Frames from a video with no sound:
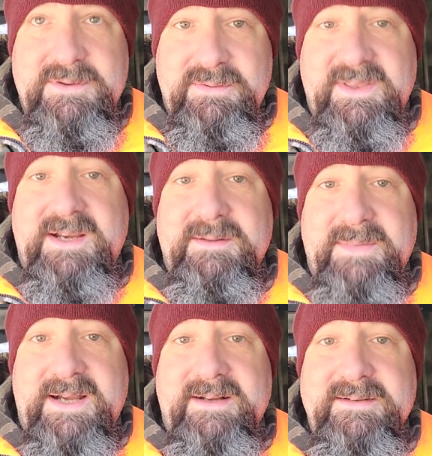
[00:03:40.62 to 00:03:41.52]
you think
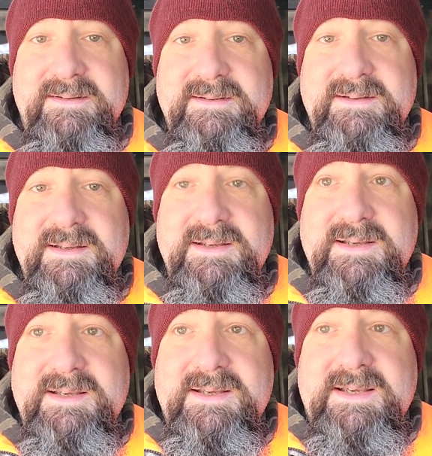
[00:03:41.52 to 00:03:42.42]
about it,
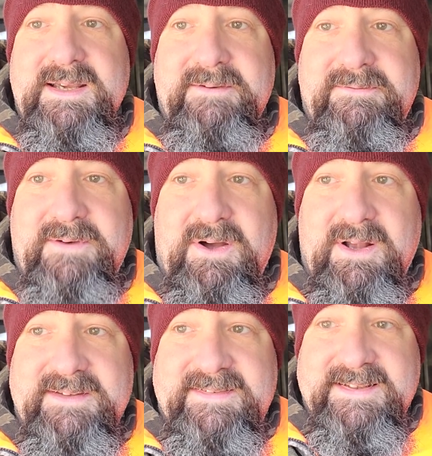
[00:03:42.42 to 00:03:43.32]
if
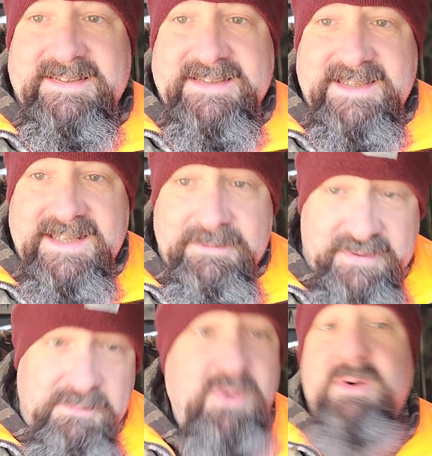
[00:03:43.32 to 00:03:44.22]

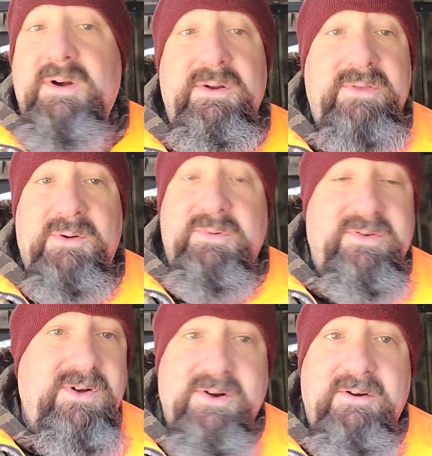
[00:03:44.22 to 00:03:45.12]
tomorrow there
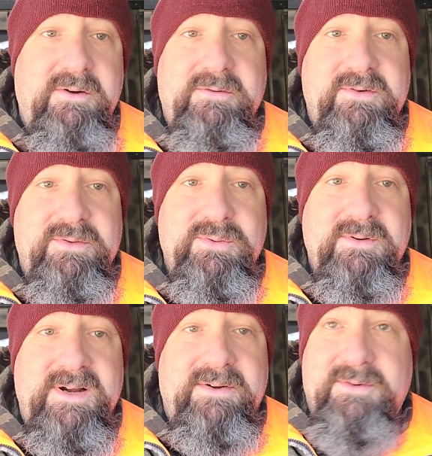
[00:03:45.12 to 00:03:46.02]
was not a grocery store
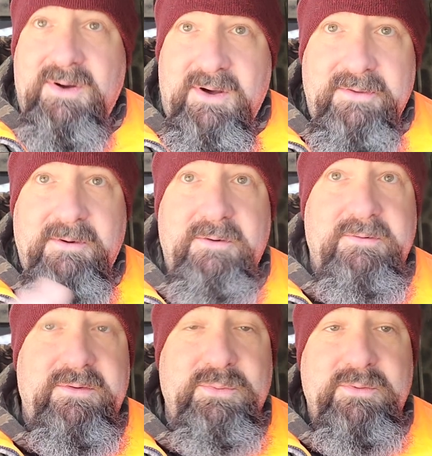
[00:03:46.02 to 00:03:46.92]
around, or all the
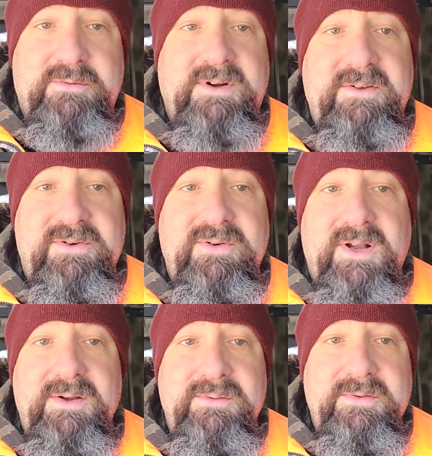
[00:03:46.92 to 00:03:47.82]
grocery stores around you
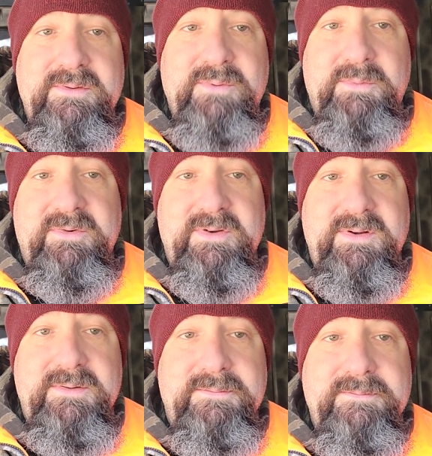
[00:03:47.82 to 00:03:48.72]
closed, what would you
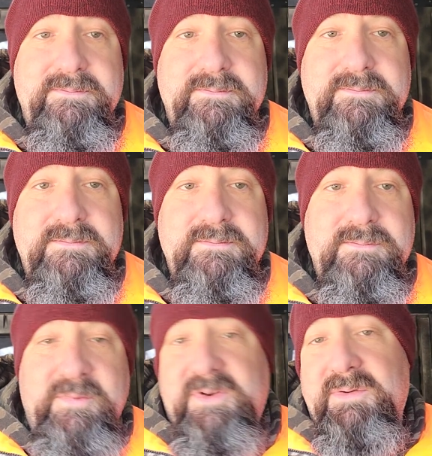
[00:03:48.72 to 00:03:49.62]
do?
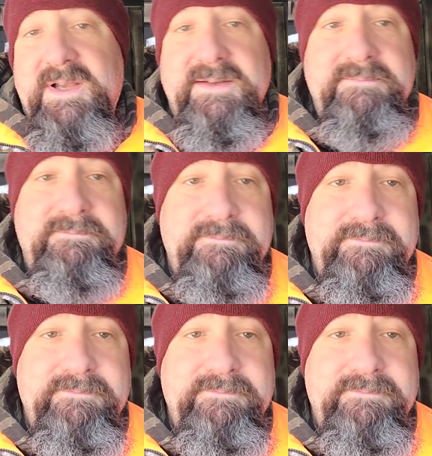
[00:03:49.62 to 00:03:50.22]
Would you go hunting?